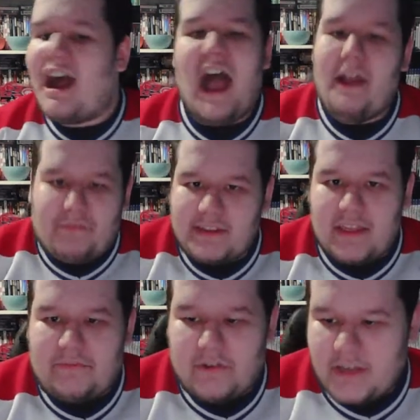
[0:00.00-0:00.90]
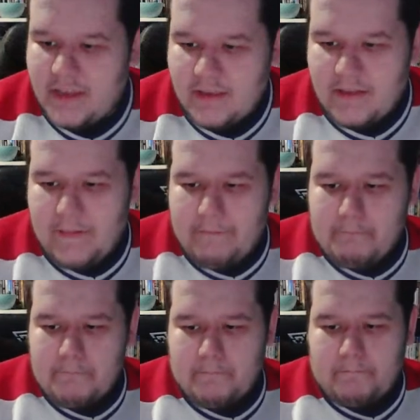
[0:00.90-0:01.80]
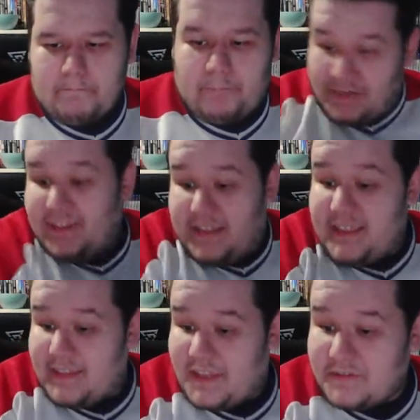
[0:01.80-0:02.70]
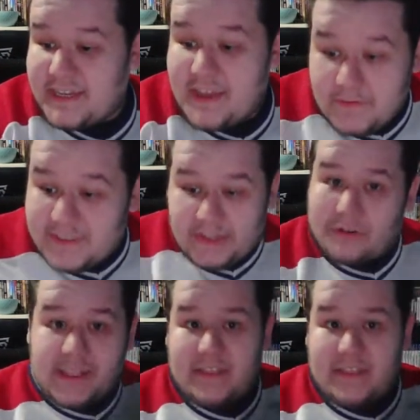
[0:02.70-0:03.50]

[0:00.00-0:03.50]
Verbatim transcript: I find that funny. But like you said, he was literally in